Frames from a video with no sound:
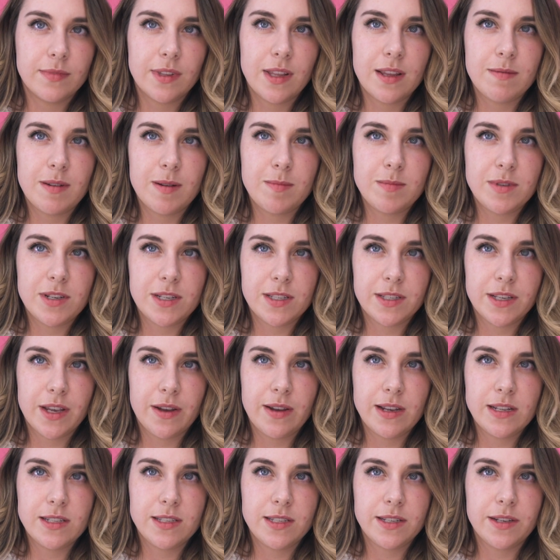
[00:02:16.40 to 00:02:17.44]
And I'm just
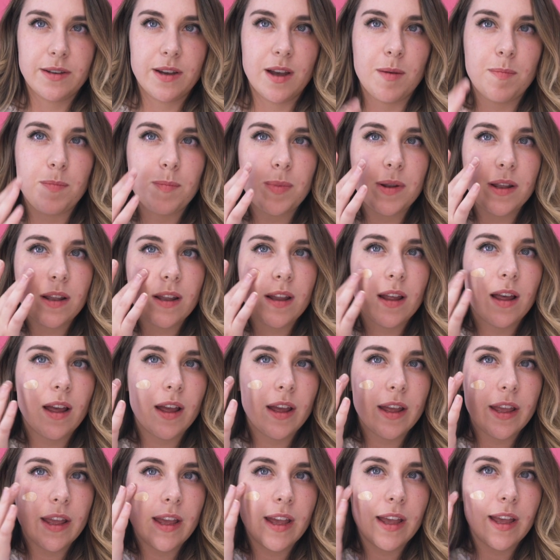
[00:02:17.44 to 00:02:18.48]
going to
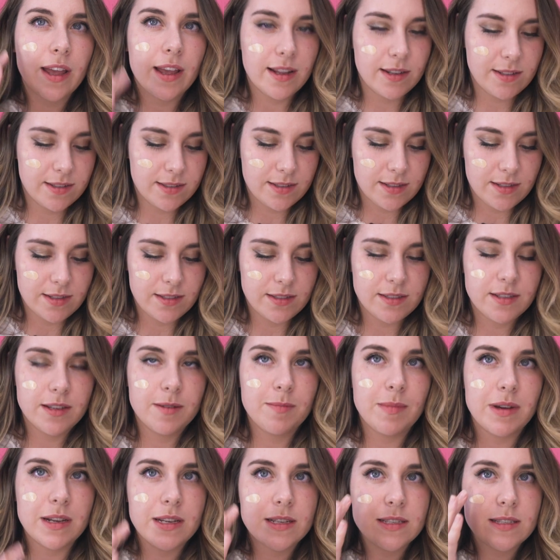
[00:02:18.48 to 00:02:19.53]
apply it
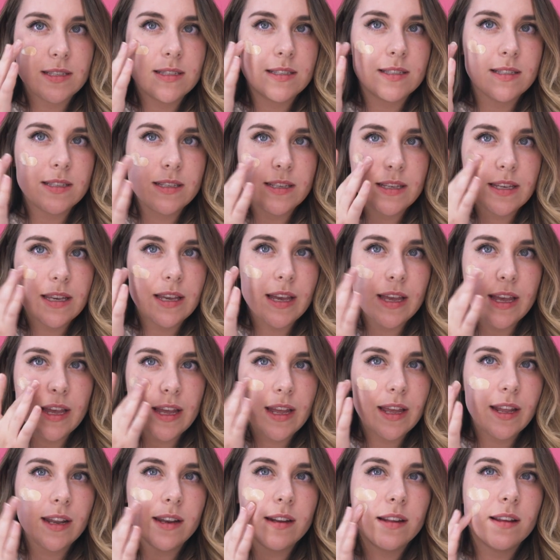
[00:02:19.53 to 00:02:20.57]
to my
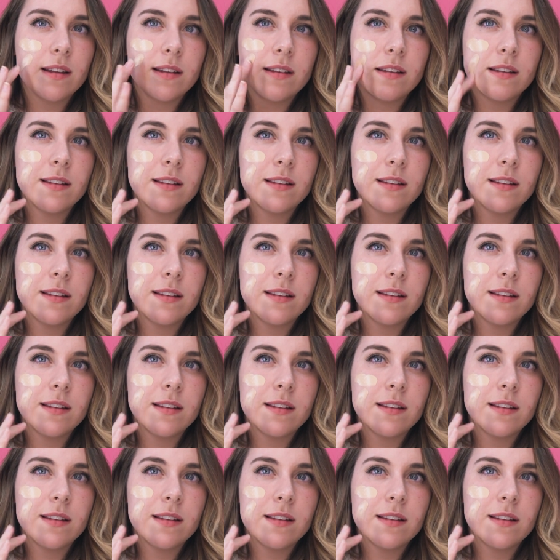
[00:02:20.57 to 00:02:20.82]
skin.